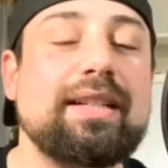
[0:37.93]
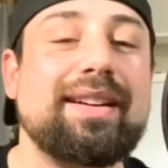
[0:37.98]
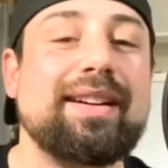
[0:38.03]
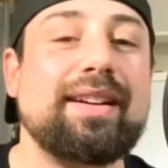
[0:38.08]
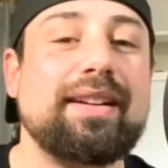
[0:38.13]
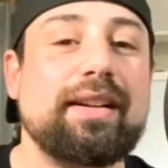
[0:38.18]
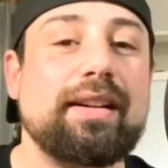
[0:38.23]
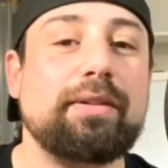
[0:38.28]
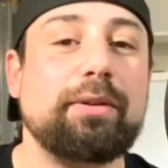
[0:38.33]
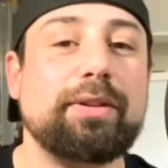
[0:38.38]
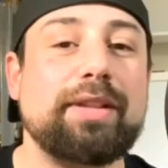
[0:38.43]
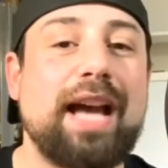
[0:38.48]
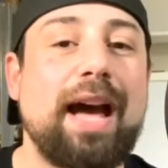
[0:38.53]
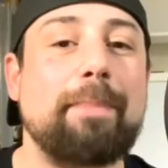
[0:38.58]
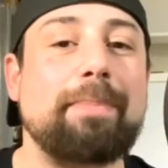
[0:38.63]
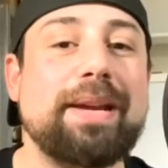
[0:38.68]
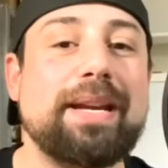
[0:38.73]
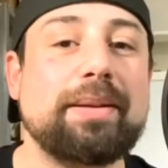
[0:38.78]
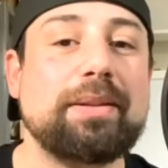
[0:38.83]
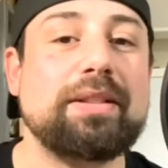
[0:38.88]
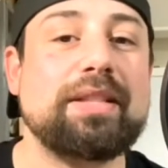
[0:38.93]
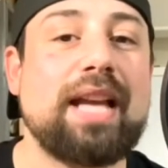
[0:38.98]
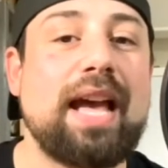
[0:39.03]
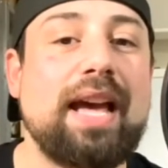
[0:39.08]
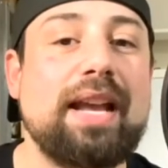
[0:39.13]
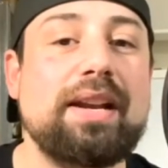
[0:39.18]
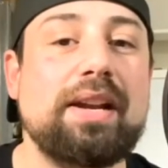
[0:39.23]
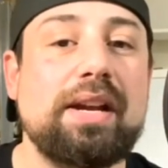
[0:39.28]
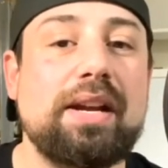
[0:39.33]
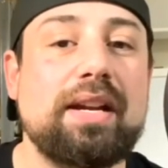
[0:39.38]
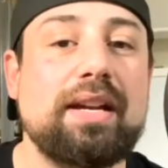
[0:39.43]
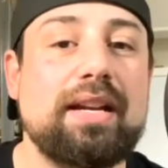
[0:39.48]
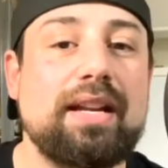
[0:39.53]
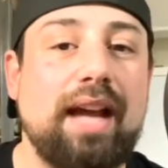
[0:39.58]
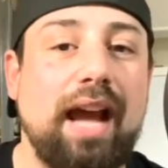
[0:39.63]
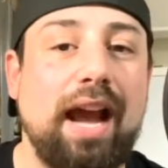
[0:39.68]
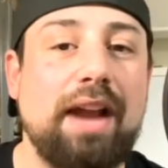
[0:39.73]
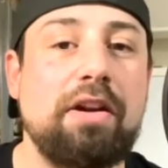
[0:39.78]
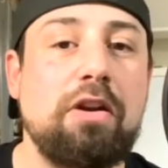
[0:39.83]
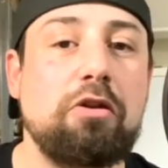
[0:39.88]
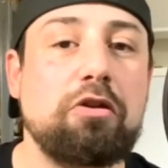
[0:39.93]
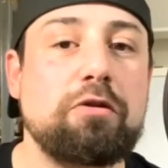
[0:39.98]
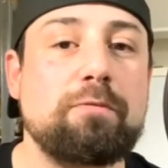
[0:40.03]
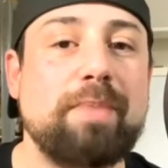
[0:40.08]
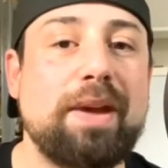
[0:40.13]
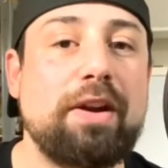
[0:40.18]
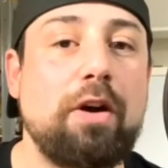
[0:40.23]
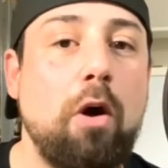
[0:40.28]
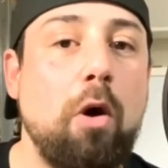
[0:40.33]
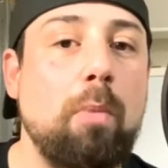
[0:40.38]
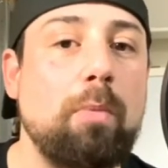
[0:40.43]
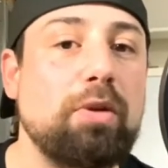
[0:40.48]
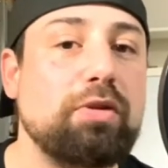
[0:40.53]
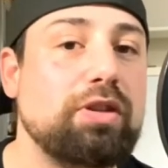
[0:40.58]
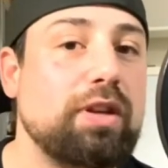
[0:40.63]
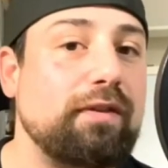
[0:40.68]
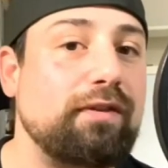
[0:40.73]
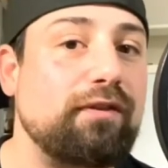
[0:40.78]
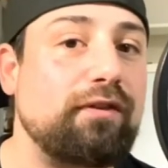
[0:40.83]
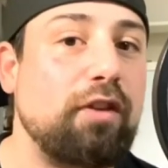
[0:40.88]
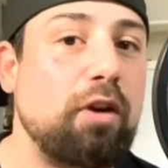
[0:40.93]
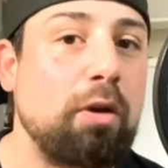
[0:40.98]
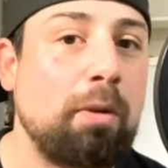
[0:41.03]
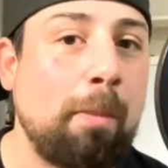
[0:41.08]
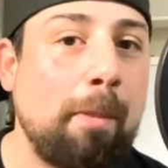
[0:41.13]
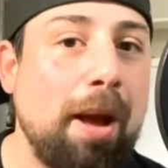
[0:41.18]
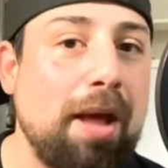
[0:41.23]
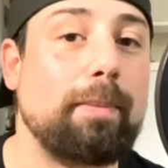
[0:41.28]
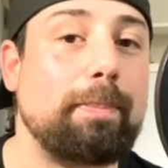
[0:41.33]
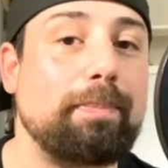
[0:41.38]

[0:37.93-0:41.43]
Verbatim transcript: With that being said, I know it's been almost a full month